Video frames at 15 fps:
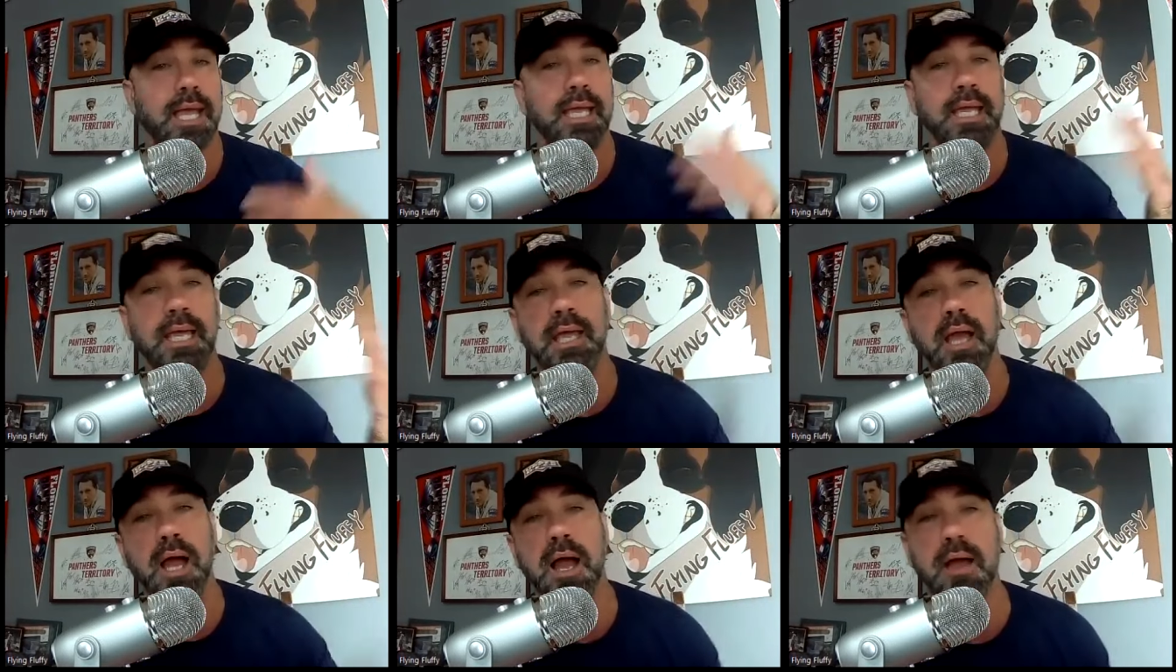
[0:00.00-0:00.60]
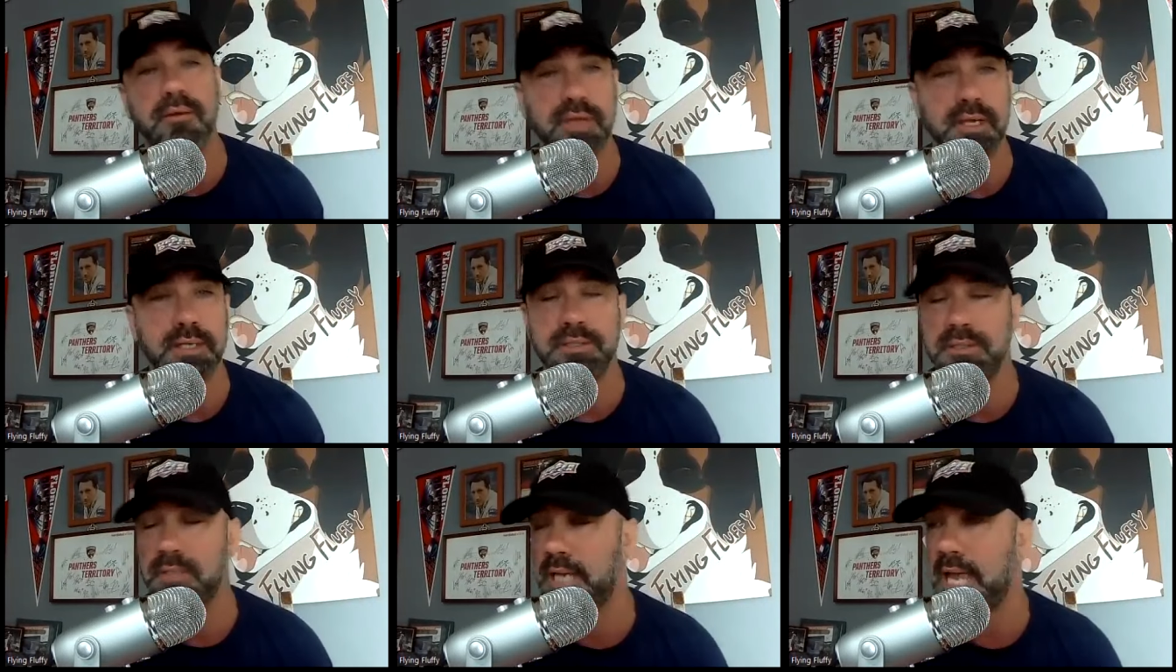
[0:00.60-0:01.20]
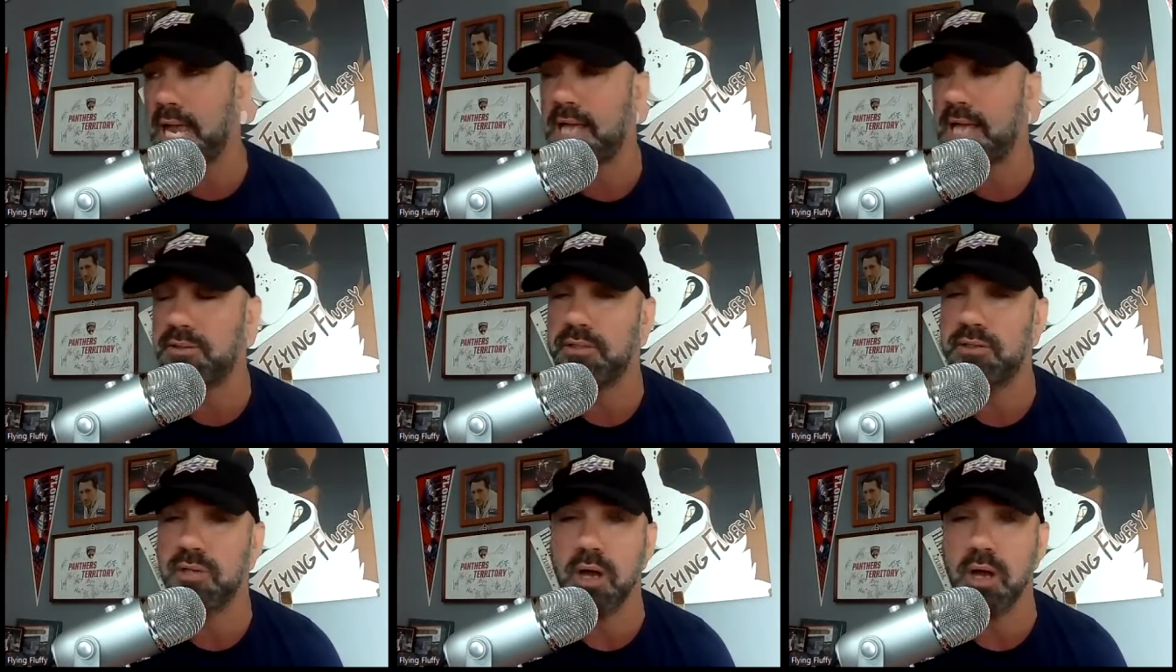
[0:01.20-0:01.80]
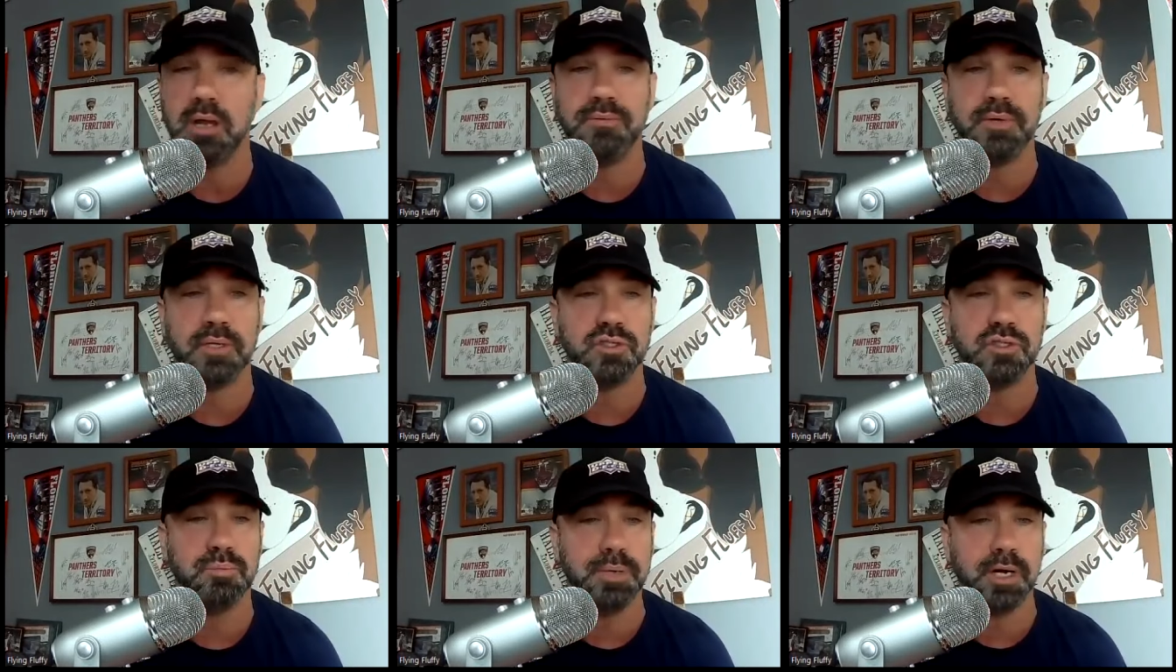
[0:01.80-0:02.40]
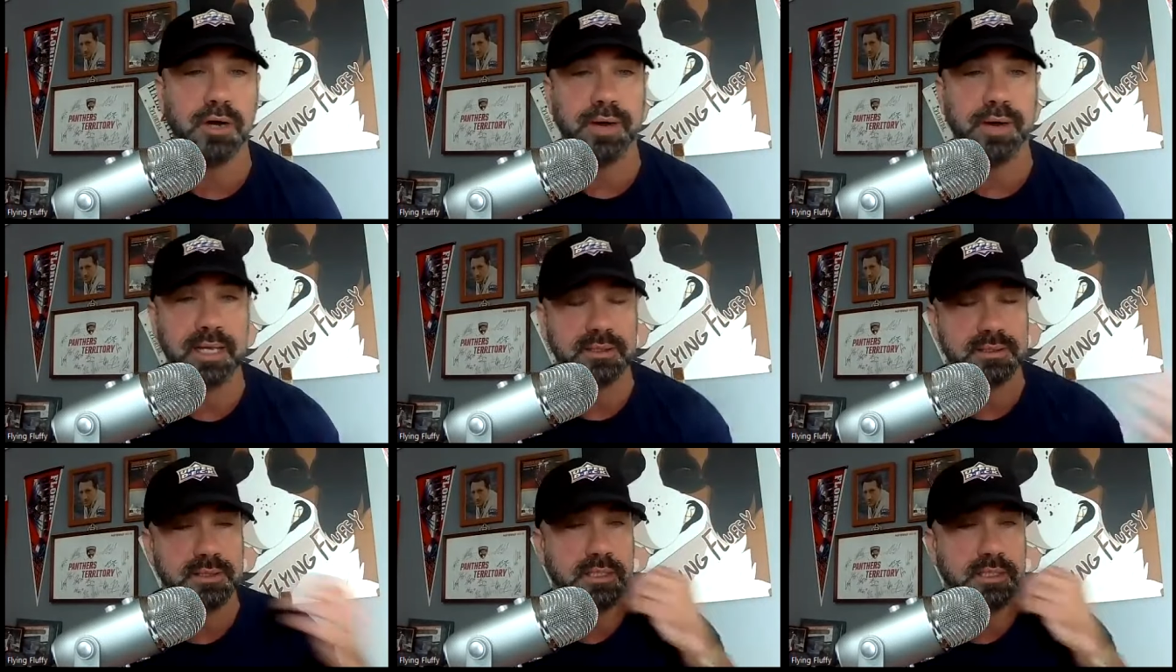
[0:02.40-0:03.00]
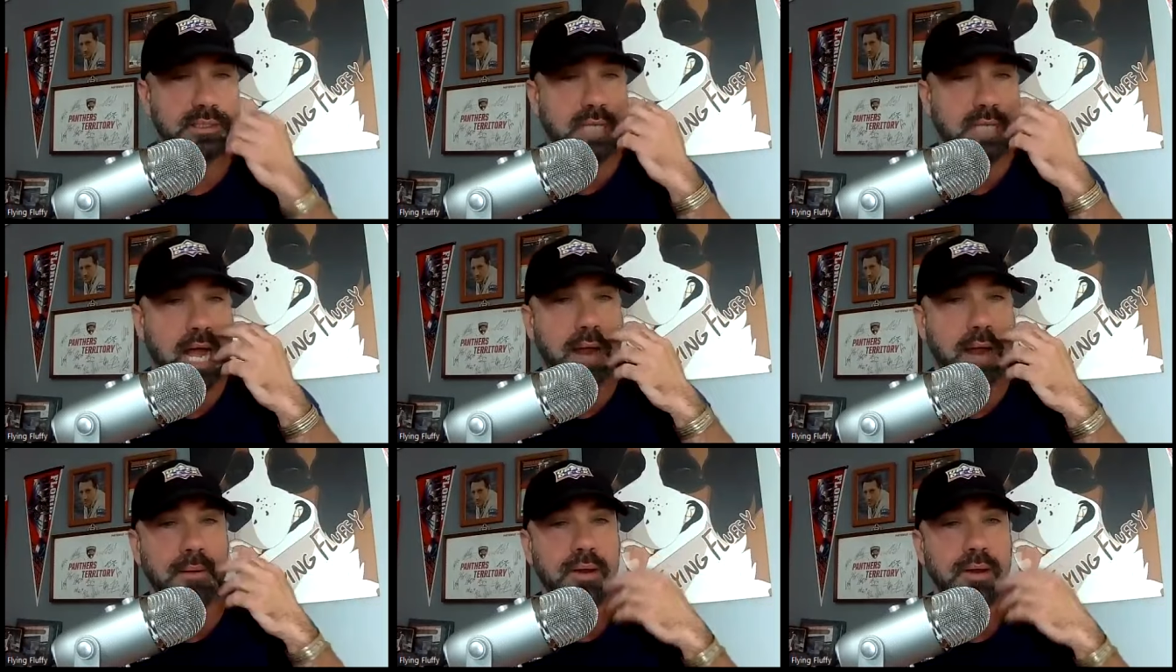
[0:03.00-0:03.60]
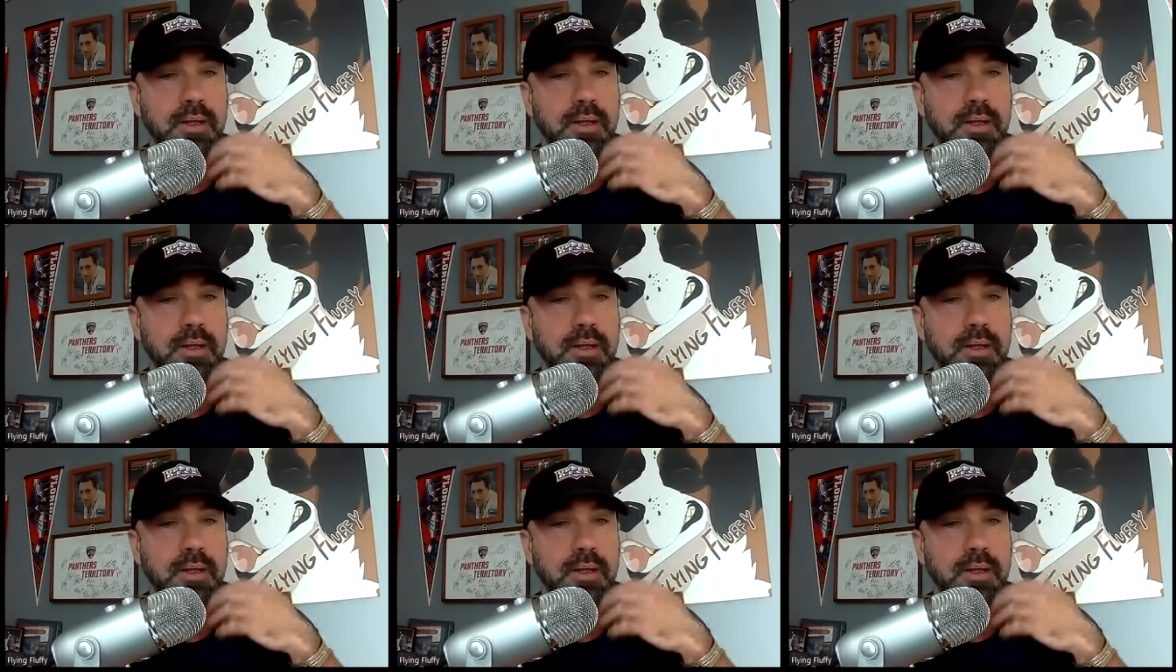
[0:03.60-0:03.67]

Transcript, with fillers: He obviously has a ton of experience. He's got